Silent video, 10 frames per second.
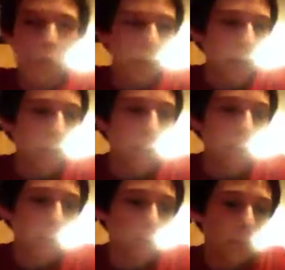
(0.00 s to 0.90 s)
how to get
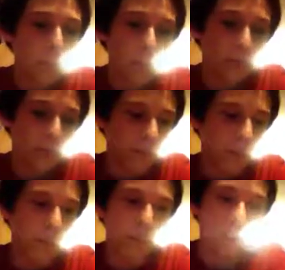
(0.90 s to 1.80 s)
started with your
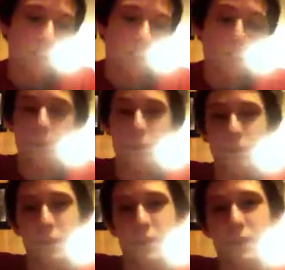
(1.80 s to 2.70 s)
friends, you buy one
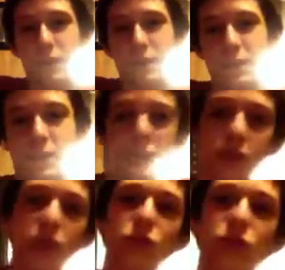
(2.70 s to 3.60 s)
of these boxes. It
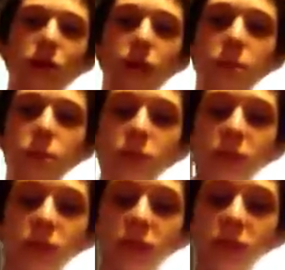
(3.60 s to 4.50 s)
also comes with